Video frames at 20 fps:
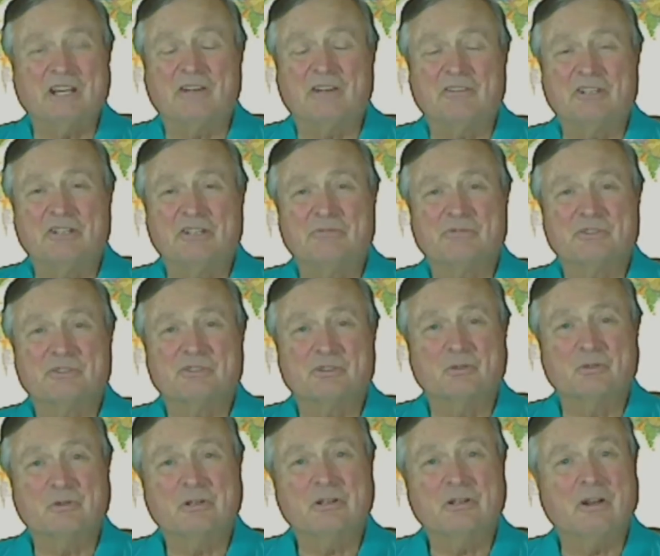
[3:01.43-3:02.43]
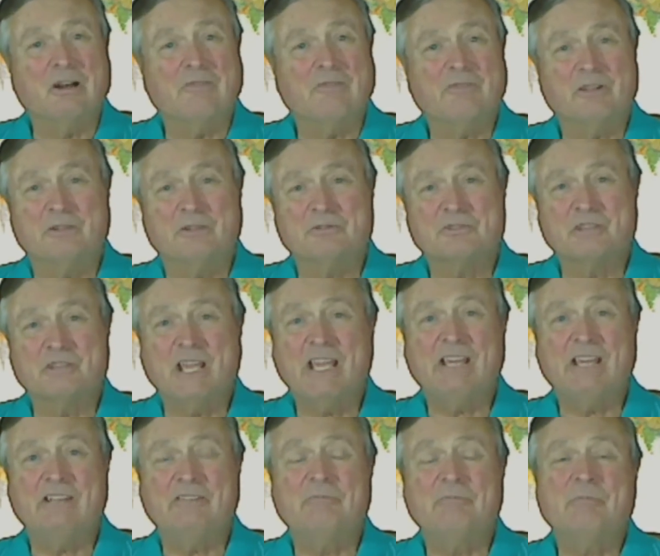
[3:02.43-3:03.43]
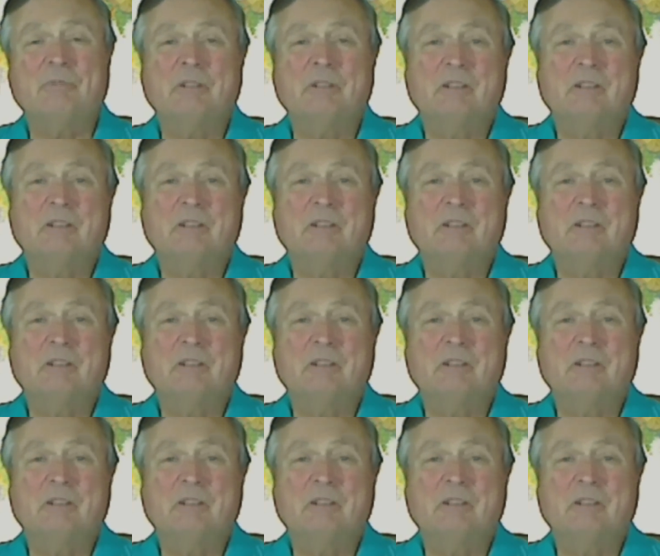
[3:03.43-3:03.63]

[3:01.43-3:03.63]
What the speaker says: out comes the sword and off goes the head.